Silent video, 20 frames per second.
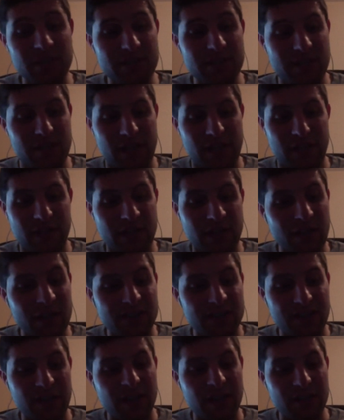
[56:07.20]
and I'm very
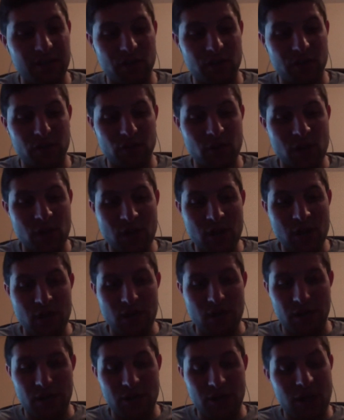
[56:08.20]
excited to
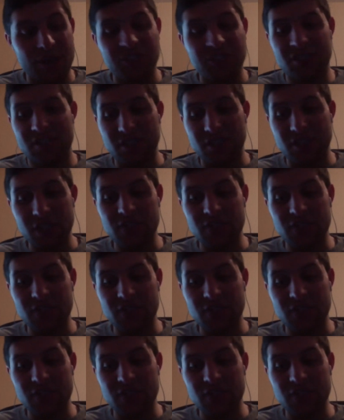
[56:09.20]
not just deliver,